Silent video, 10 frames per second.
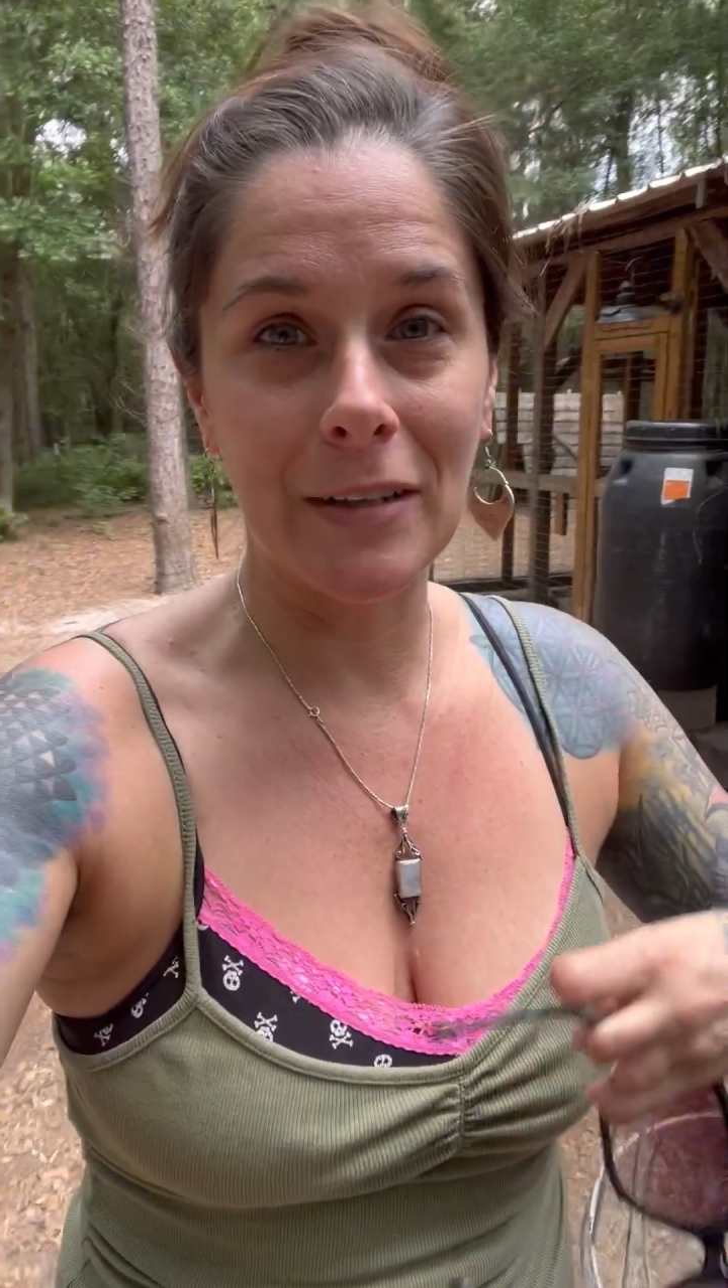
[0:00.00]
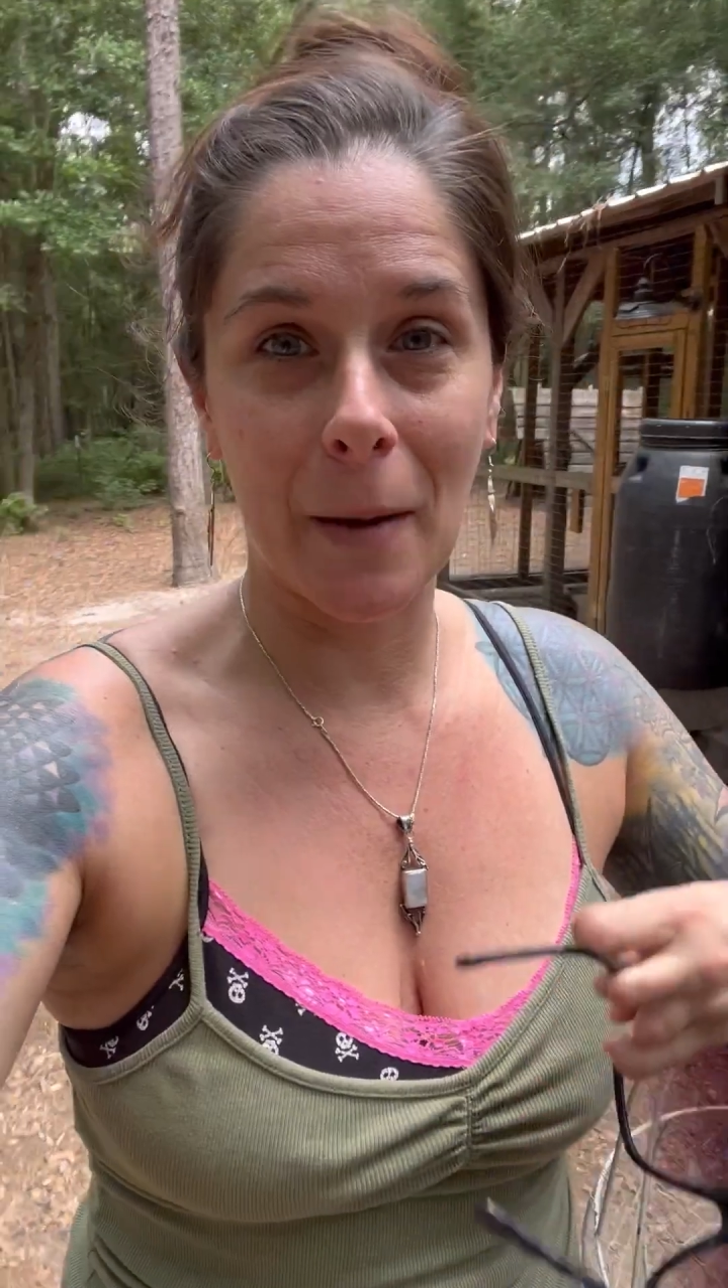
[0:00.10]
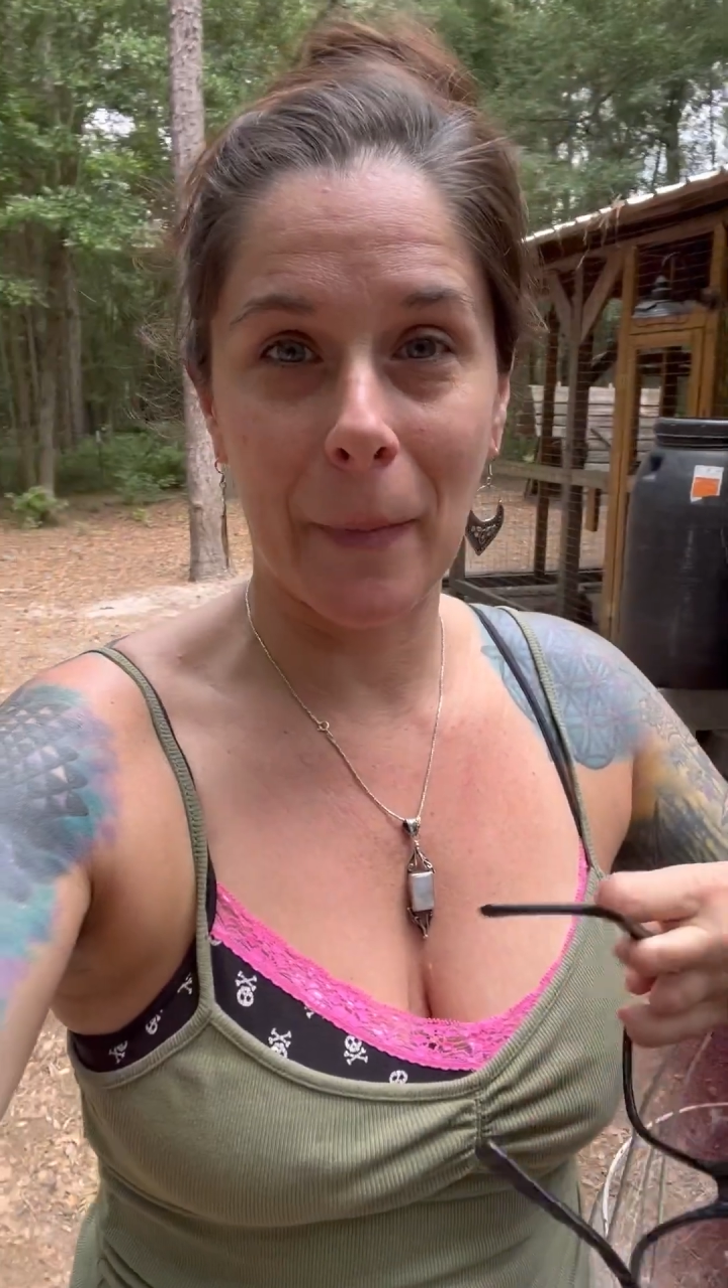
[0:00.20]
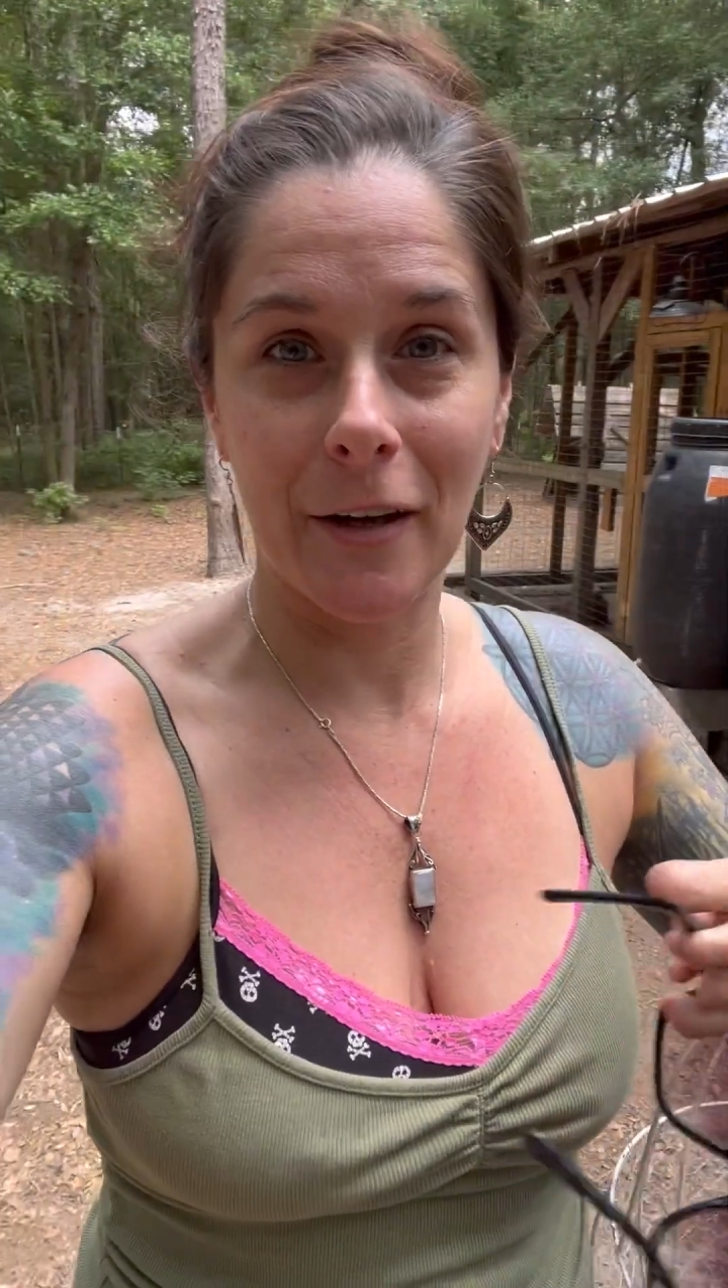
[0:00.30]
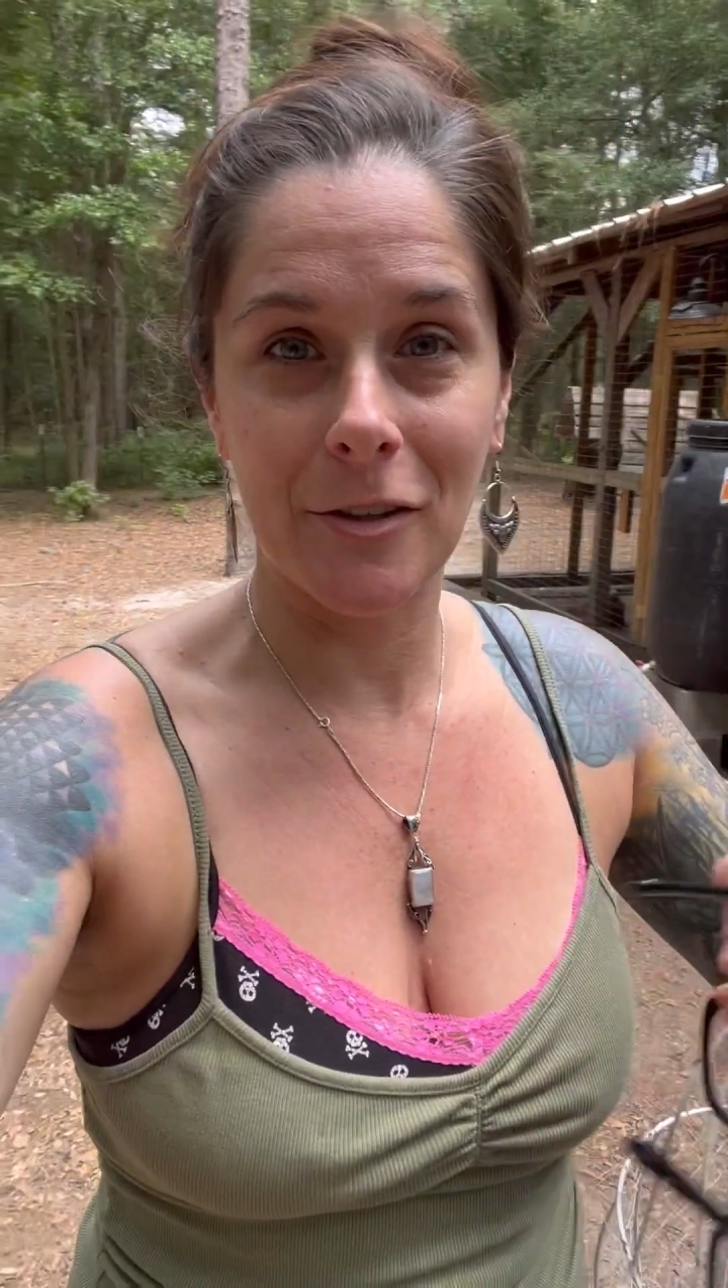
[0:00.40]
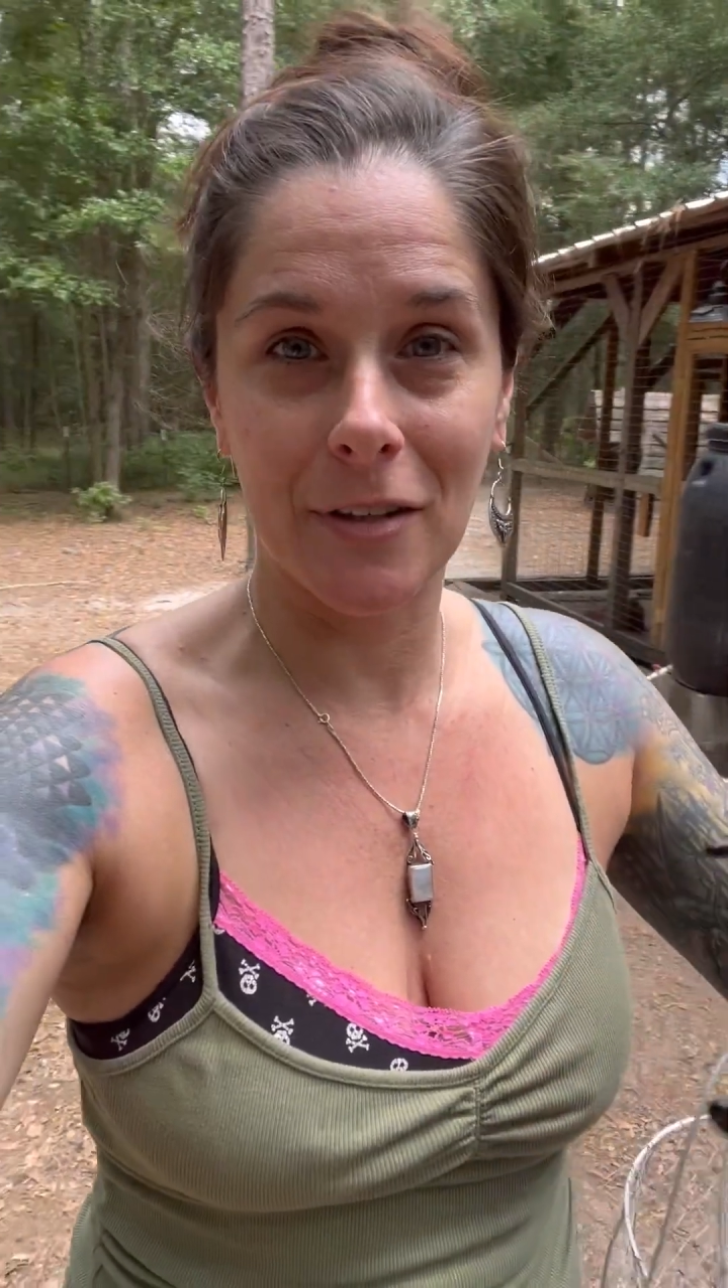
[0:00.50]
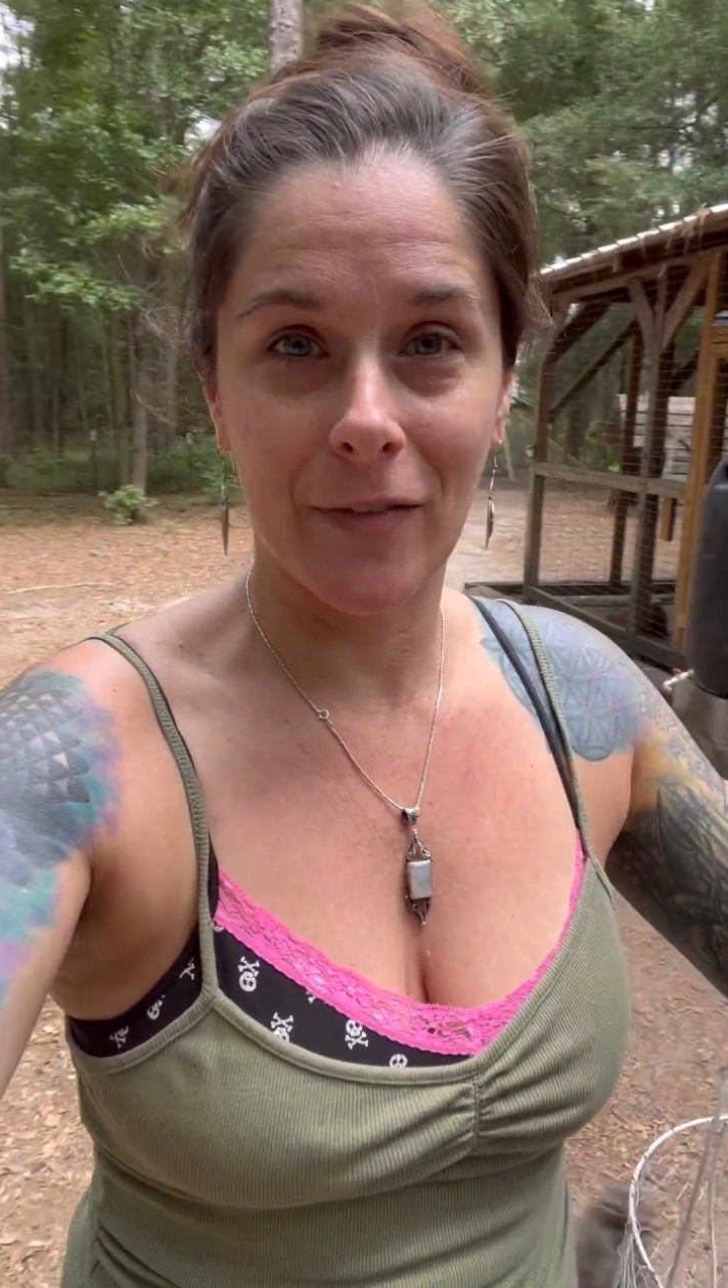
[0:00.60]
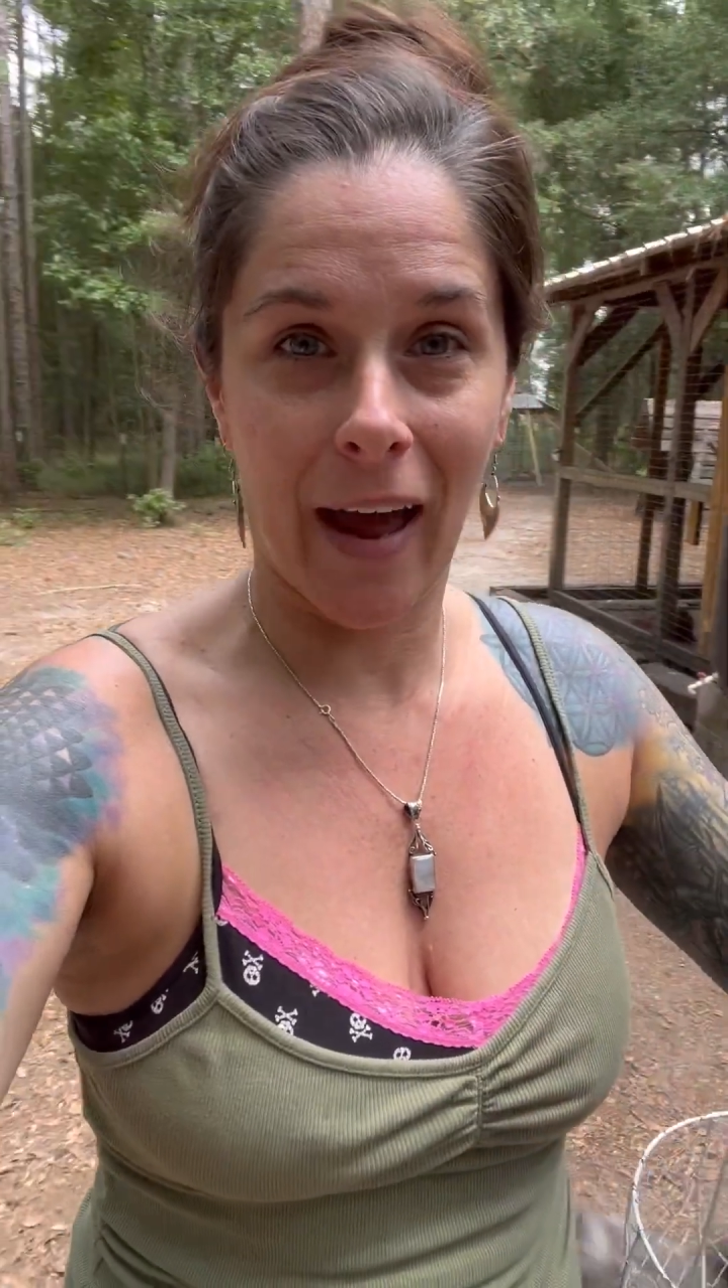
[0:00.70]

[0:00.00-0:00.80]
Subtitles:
at pictures of